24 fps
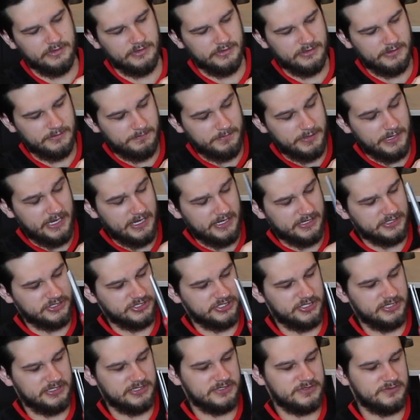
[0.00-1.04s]
The
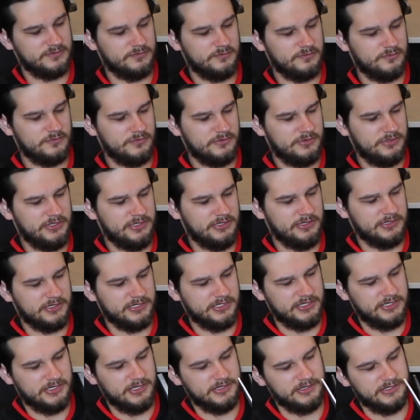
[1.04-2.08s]
packaging is real
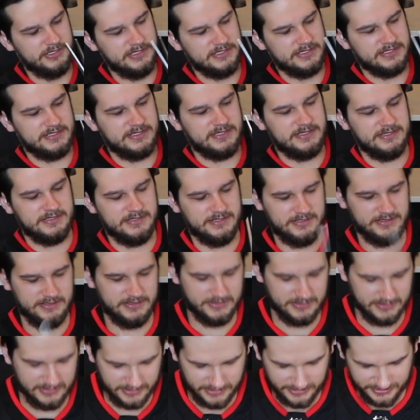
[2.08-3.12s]
good on these.
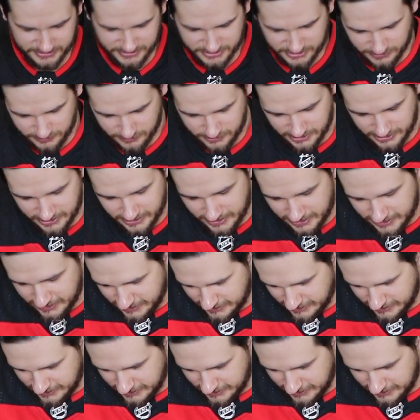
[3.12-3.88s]
A little too good.